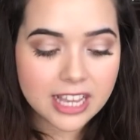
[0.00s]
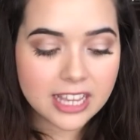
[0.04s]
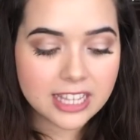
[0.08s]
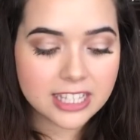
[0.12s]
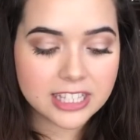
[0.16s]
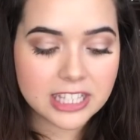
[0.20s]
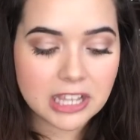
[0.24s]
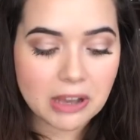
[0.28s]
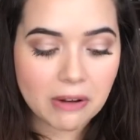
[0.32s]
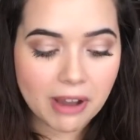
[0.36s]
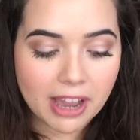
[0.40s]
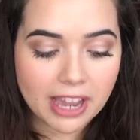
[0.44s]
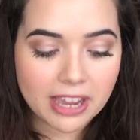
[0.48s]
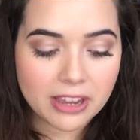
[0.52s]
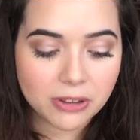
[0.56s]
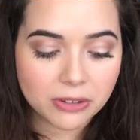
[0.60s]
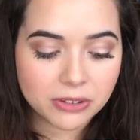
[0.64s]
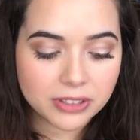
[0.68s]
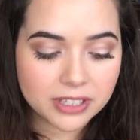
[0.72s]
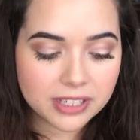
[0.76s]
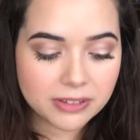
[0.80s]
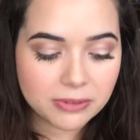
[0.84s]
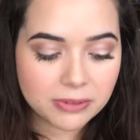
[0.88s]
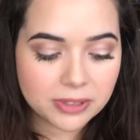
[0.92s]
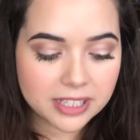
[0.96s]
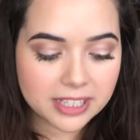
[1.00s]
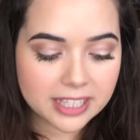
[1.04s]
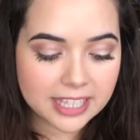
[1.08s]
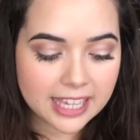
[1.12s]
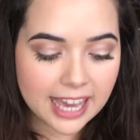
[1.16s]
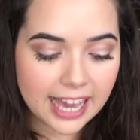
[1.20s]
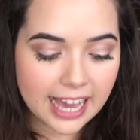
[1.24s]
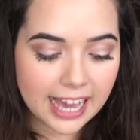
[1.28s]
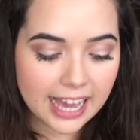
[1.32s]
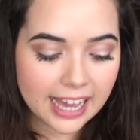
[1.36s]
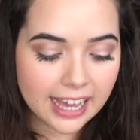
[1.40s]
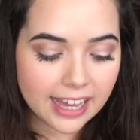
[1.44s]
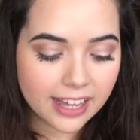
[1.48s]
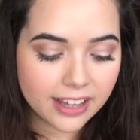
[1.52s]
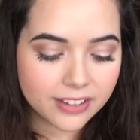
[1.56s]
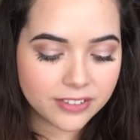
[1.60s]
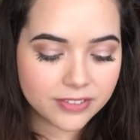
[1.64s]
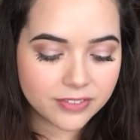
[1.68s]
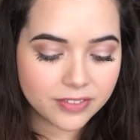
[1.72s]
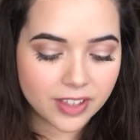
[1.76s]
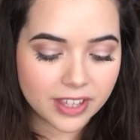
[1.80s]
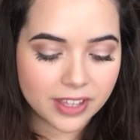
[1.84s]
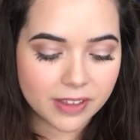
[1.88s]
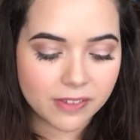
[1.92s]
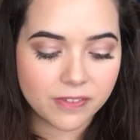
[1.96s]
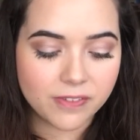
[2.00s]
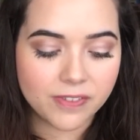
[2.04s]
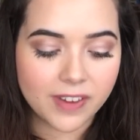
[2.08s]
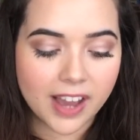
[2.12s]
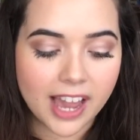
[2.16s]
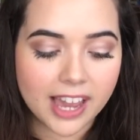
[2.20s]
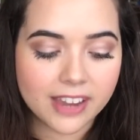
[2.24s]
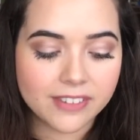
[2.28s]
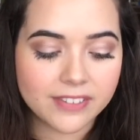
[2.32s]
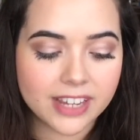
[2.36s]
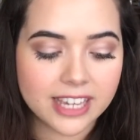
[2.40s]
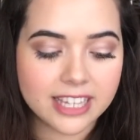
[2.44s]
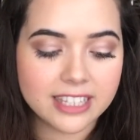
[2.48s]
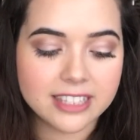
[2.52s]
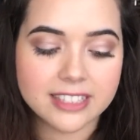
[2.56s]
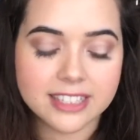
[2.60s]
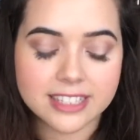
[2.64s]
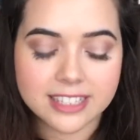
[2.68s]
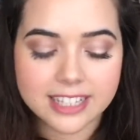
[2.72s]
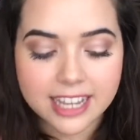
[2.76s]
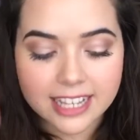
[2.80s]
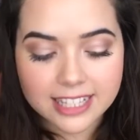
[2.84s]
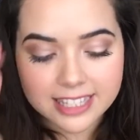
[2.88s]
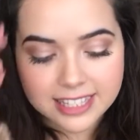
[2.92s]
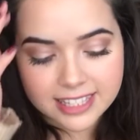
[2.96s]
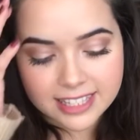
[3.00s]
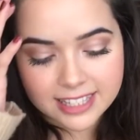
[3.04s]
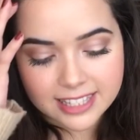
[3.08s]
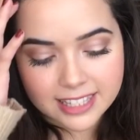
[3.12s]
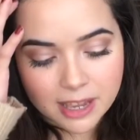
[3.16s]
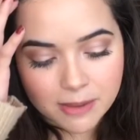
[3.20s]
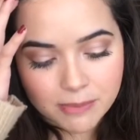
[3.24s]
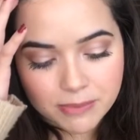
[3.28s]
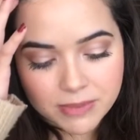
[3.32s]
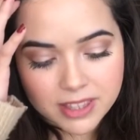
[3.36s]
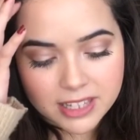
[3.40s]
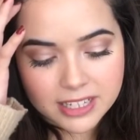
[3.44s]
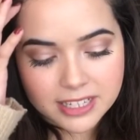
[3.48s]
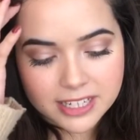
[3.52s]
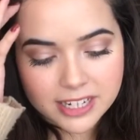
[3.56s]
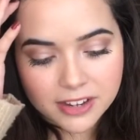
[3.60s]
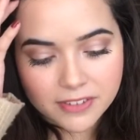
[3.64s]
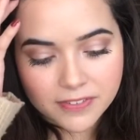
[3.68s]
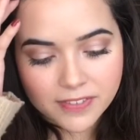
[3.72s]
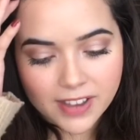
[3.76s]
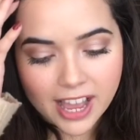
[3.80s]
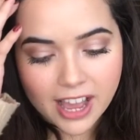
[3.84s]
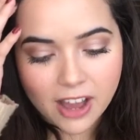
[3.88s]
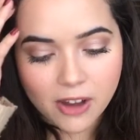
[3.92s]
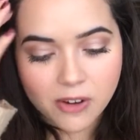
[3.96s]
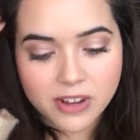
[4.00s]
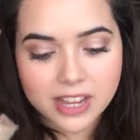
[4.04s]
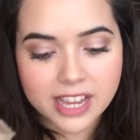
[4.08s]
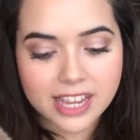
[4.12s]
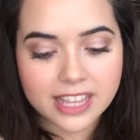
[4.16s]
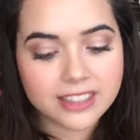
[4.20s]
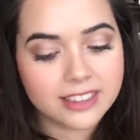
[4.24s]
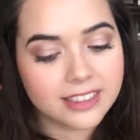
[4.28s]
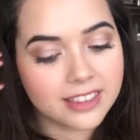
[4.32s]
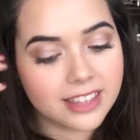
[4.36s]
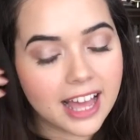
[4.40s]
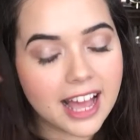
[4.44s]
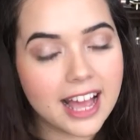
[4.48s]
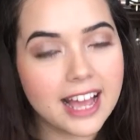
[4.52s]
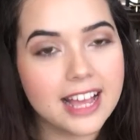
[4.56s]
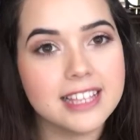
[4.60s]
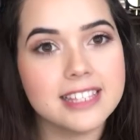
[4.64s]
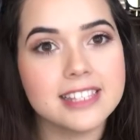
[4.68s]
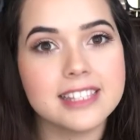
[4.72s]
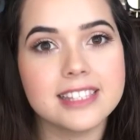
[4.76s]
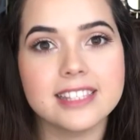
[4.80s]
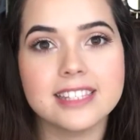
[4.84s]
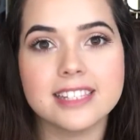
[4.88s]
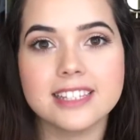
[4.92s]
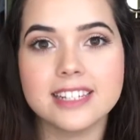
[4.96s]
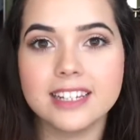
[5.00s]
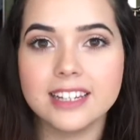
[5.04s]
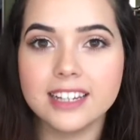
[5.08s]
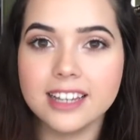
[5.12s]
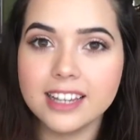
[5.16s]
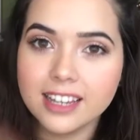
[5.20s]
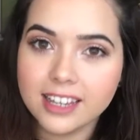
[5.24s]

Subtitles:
So I only really have like 5 days to test some stuff out in last